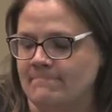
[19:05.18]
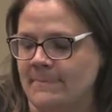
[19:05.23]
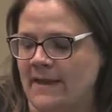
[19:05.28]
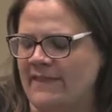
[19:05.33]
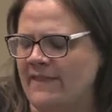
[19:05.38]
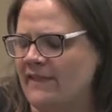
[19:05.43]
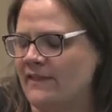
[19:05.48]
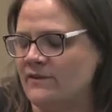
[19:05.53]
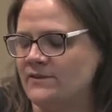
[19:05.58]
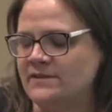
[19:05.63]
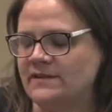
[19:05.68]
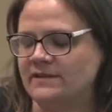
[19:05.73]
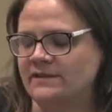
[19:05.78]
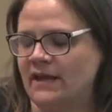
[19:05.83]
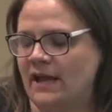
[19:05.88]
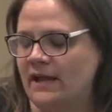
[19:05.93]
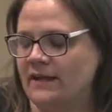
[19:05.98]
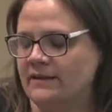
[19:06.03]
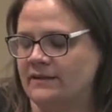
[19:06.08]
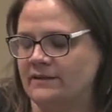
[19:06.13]
And then there's a
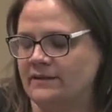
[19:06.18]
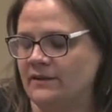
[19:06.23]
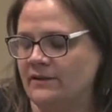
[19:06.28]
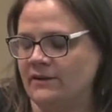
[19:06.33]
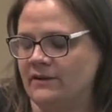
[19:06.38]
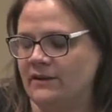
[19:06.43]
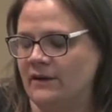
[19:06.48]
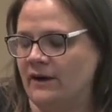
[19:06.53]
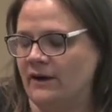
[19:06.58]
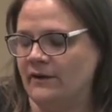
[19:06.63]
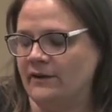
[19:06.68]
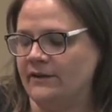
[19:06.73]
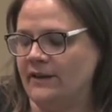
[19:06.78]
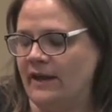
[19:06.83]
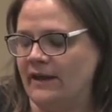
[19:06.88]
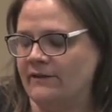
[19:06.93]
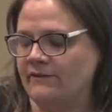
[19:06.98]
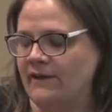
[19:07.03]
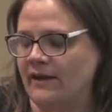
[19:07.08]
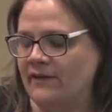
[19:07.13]
lot, there are a
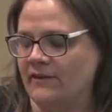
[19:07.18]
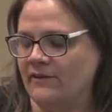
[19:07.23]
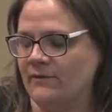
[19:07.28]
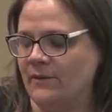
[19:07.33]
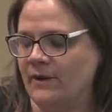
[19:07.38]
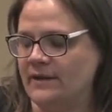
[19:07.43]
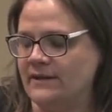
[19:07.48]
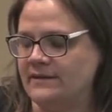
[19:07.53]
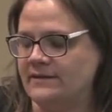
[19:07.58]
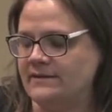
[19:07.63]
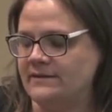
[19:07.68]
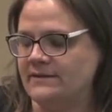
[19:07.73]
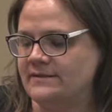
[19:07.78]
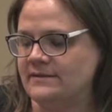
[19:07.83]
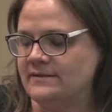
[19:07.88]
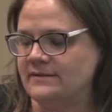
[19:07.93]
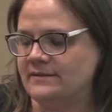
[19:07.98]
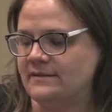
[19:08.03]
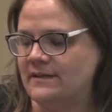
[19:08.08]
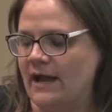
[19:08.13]
lot of other
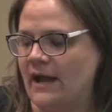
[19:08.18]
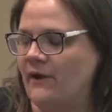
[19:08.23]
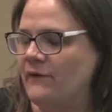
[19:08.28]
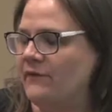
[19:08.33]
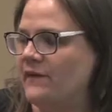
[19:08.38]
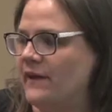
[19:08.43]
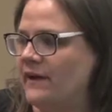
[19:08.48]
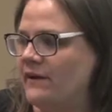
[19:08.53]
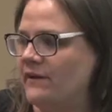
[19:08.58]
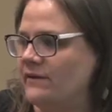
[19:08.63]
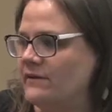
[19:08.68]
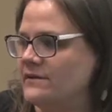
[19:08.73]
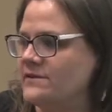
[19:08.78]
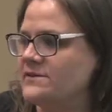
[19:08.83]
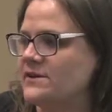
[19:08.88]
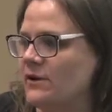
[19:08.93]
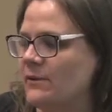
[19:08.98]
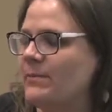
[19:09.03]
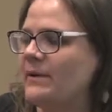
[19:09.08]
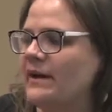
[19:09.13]
ones out there.
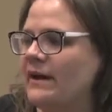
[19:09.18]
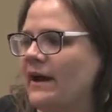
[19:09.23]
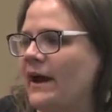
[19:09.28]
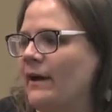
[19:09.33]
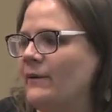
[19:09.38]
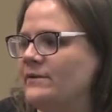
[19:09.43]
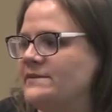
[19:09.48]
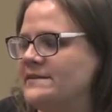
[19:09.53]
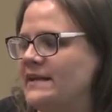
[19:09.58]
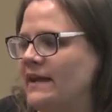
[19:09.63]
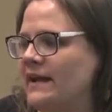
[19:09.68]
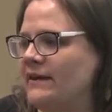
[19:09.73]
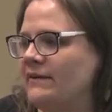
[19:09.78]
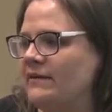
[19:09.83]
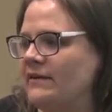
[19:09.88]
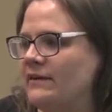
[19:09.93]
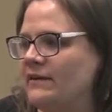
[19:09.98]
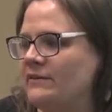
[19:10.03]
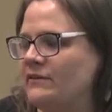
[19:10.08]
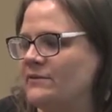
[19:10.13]
So, but I would
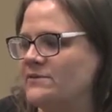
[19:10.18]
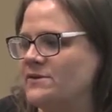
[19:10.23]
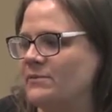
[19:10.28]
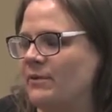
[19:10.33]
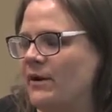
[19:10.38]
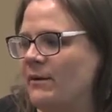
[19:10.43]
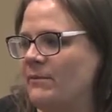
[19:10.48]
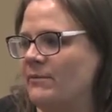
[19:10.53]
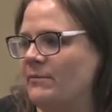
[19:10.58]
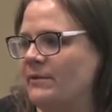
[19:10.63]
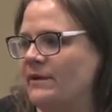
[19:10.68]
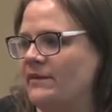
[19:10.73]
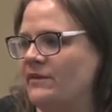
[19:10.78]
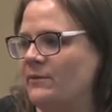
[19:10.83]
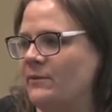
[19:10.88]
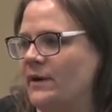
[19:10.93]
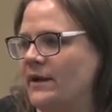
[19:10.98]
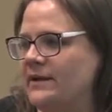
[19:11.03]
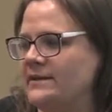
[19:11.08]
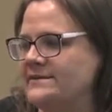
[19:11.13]
say those are probably
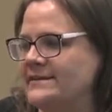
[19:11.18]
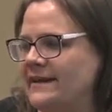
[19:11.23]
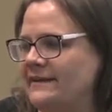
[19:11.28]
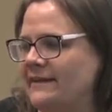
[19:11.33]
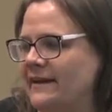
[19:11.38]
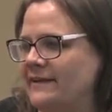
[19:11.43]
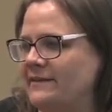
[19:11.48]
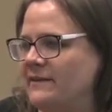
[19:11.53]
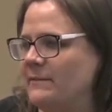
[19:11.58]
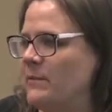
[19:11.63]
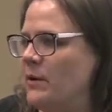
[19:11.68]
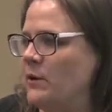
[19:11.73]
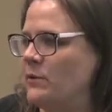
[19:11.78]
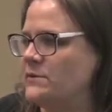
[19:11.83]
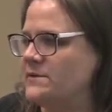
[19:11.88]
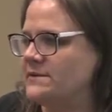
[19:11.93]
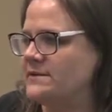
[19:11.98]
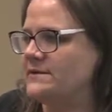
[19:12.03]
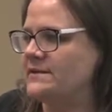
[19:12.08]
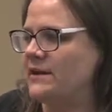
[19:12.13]
the ones I like the
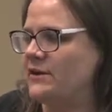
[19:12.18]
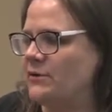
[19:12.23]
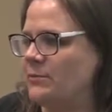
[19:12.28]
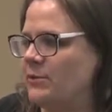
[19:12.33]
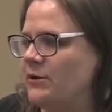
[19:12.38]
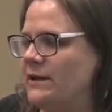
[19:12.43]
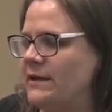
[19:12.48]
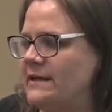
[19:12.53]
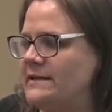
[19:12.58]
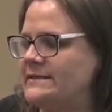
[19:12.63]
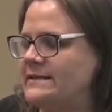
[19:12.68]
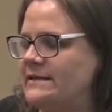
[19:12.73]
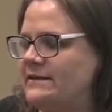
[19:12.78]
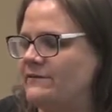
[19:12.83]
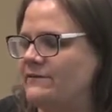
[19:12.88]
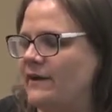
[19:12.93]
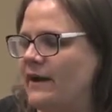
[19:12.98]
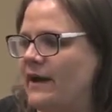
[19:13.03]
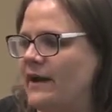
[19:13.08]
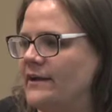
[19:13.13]
most that are pretty easy to
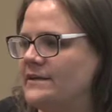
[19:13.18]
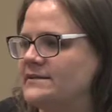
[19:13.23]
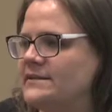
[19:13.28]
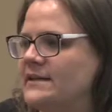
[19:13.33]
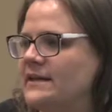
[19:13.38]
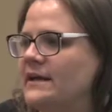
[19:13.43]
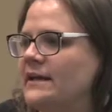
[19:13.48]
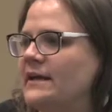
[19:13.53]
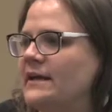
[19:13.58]
find.